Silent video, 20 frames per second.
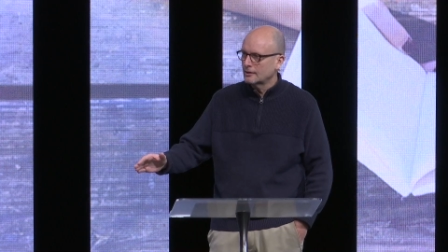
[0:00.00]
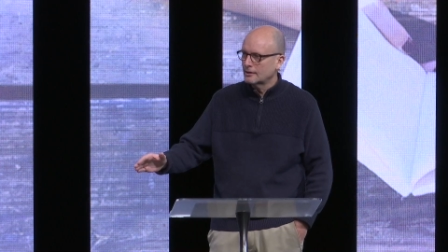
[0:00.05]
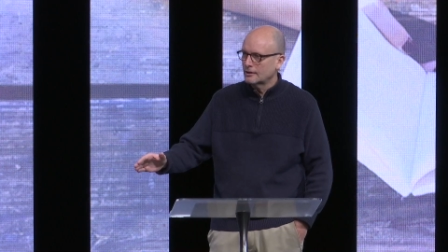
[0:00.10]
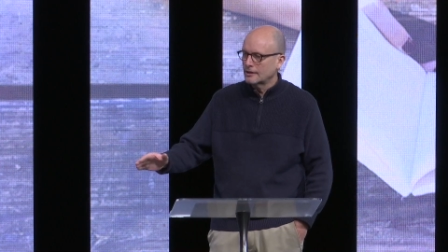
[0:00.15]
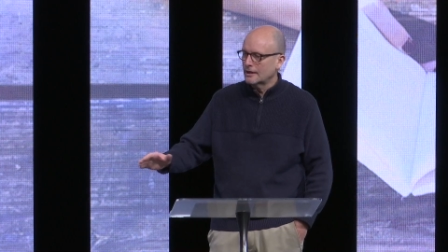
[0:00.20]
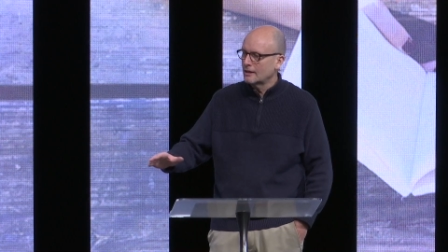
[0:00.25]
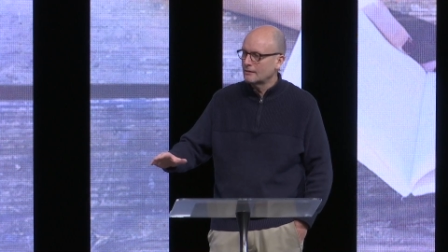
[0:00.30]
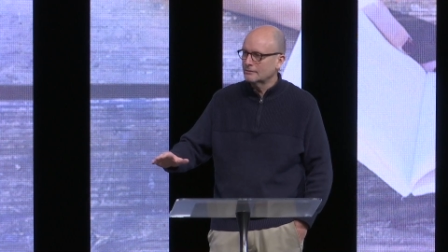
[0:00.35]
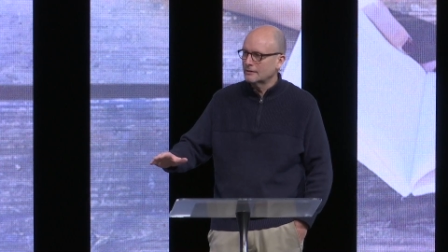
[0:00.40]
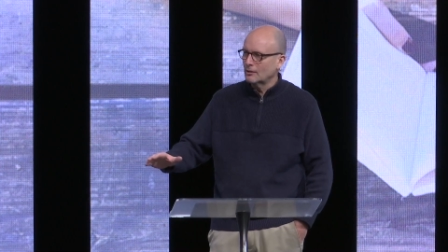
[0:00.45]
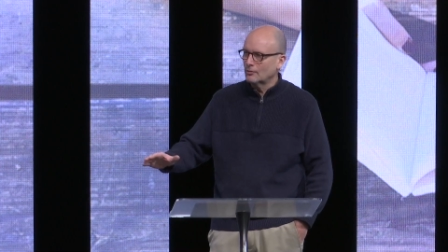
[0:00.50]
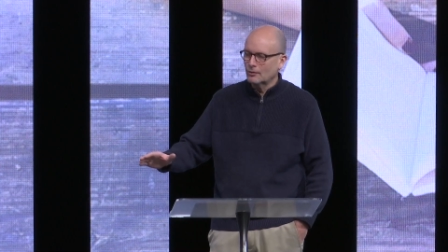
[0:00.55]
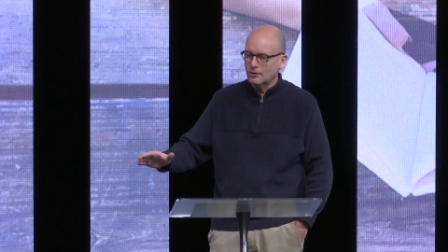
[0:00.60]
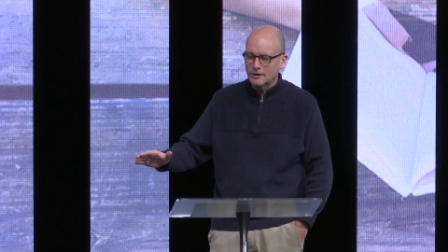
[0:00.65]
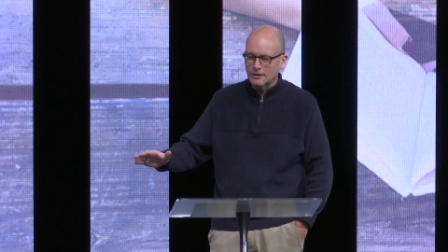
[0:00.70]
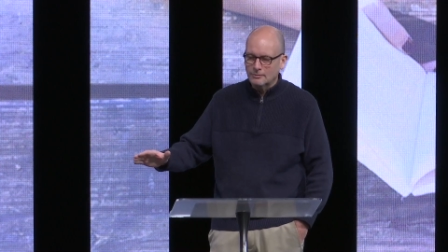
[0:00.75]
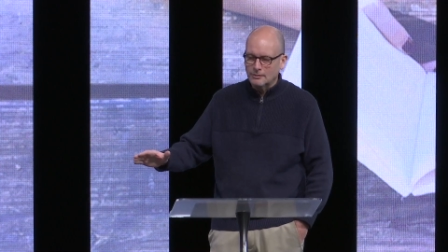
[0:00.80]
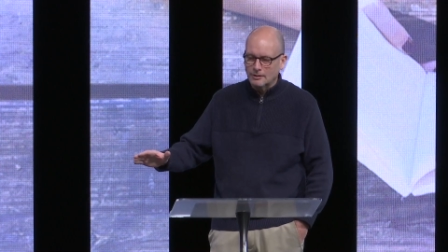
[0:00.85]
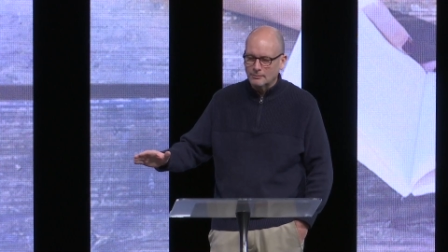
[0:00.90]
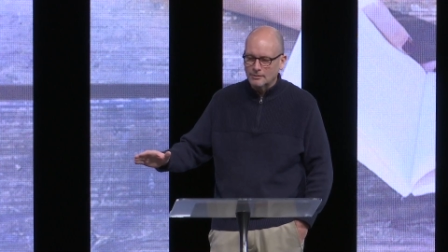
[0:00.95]
Now, I'm not
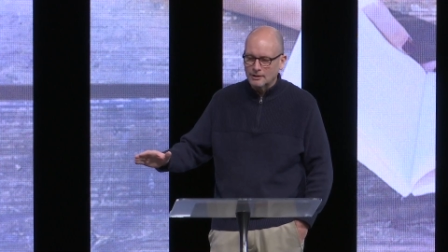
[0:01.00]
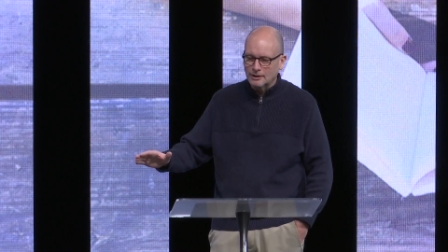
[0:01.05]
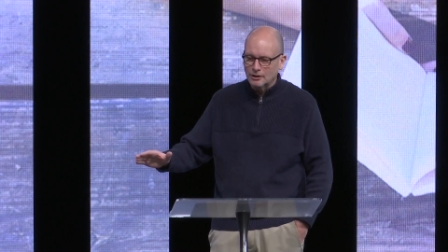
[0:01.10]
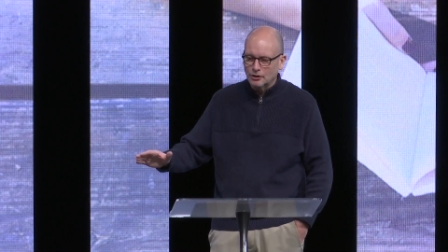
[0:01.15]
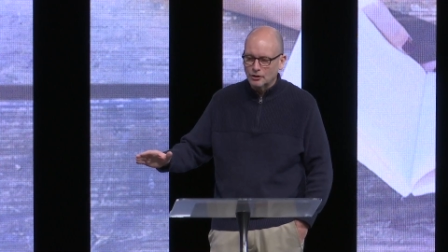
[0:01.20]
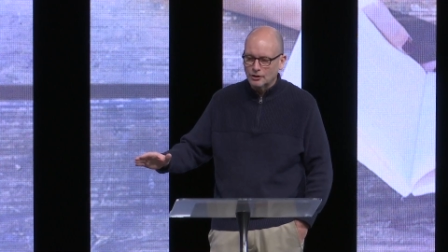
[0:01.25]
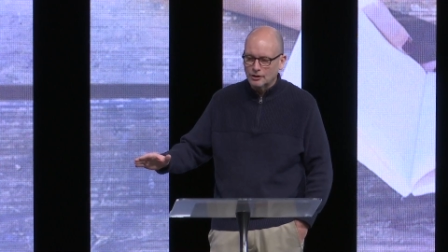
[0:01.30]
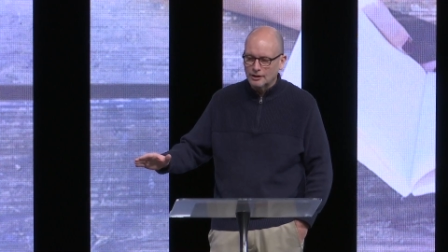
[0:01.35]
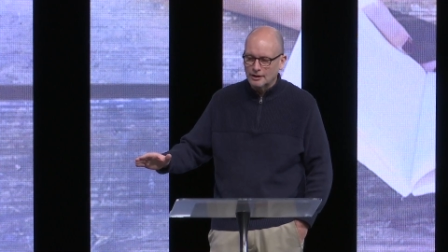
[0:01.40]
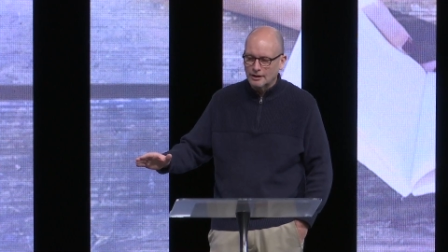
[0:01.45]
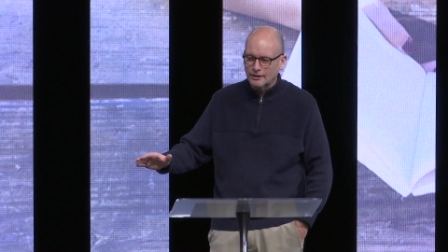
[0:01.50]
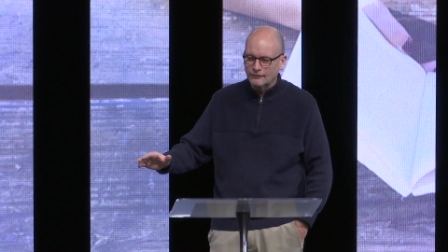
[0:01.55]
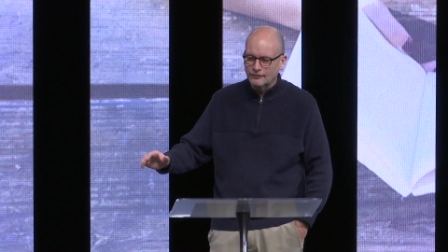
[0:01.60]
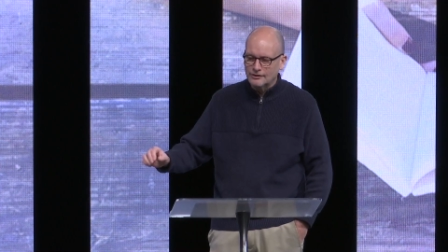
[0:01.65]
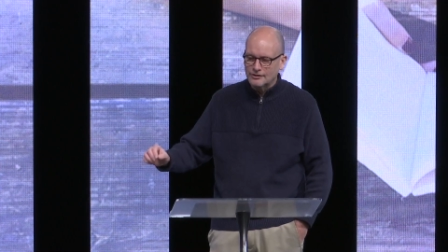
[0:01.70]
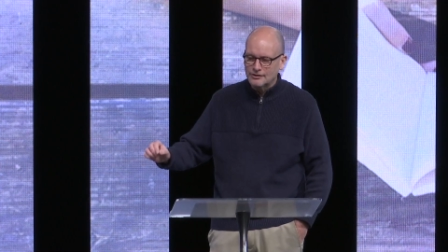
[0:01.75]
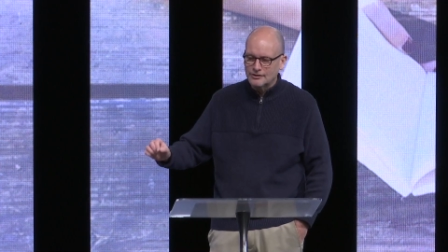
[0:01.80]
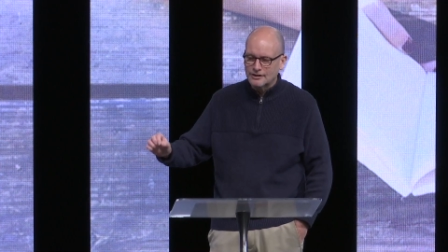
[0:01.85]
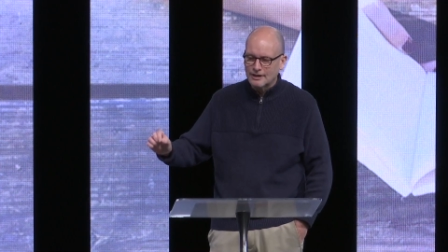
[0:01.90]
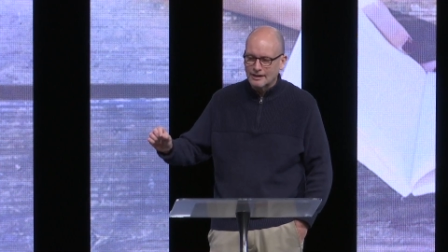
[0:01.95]
worried about being good enough.
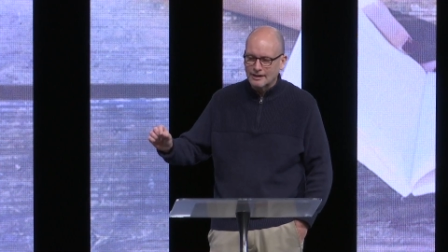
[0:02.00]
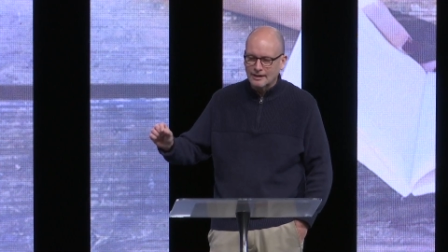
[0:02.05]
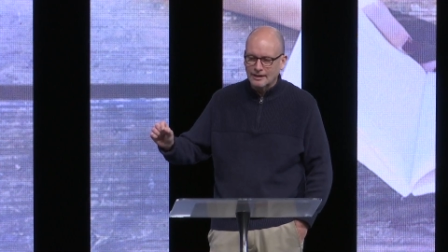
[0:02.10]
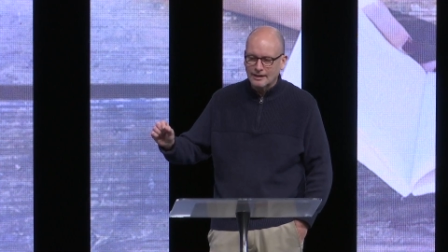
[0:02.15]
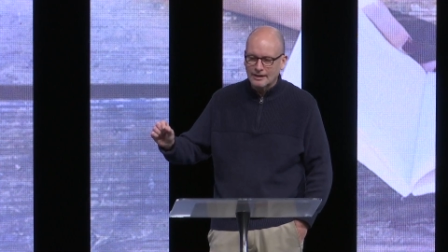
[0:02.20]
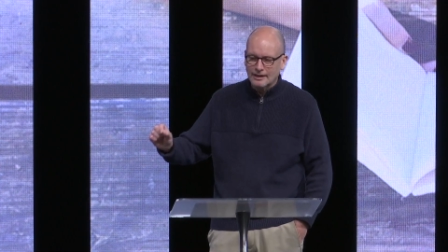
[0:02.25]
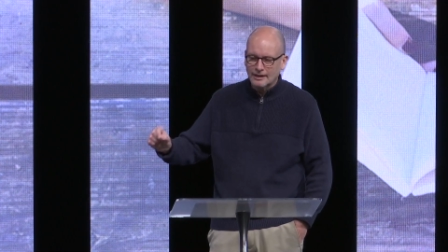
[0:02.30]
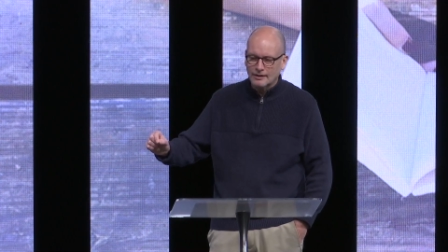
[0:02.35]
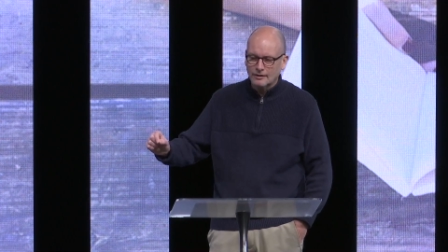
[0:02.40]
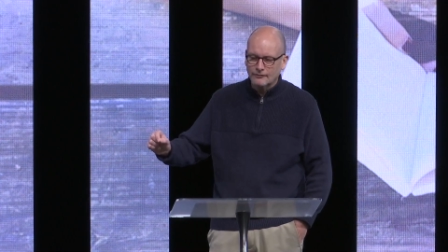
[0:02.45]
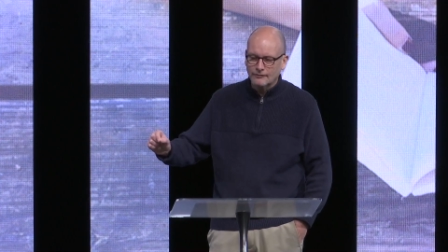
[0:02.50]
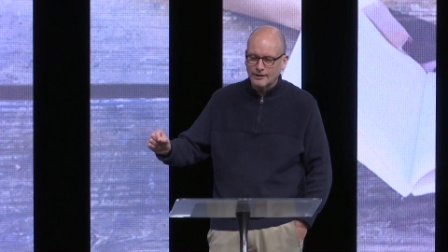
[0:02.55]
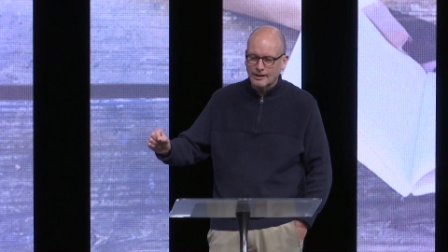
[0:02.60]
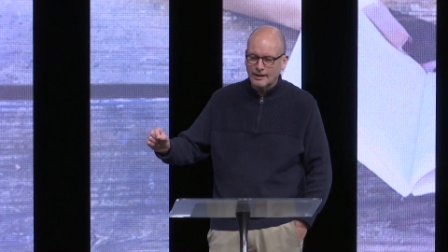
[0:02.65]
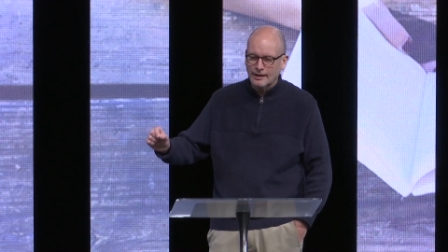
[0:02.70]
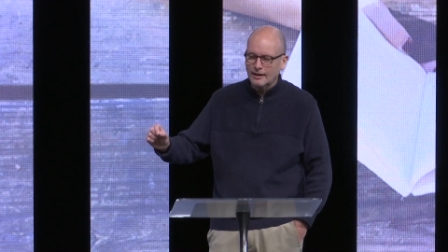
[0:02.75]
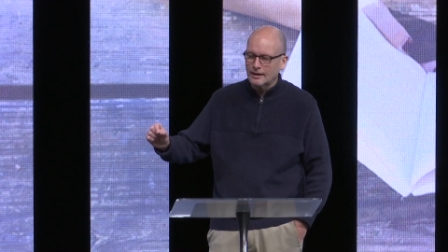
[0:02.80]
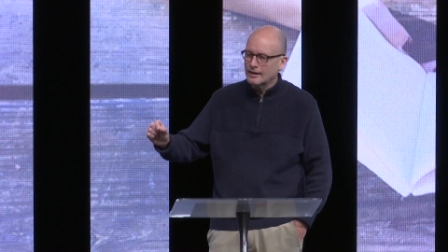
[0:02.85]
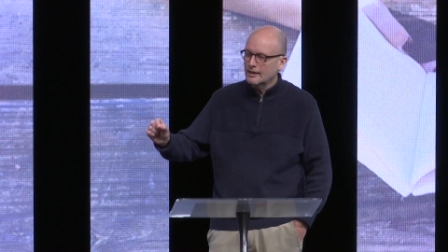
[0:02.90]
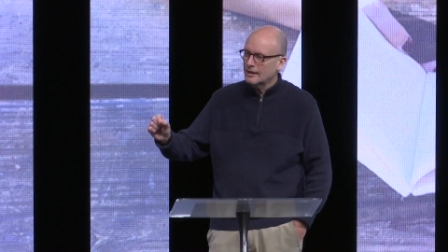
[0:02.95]
He's taking care of
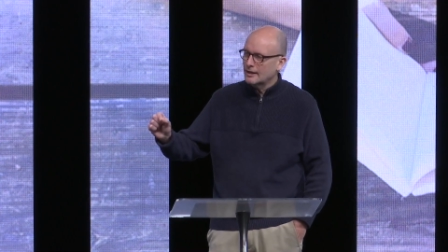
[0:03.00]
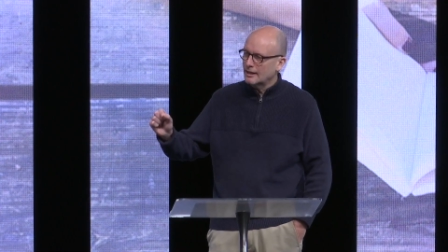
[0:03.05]
that.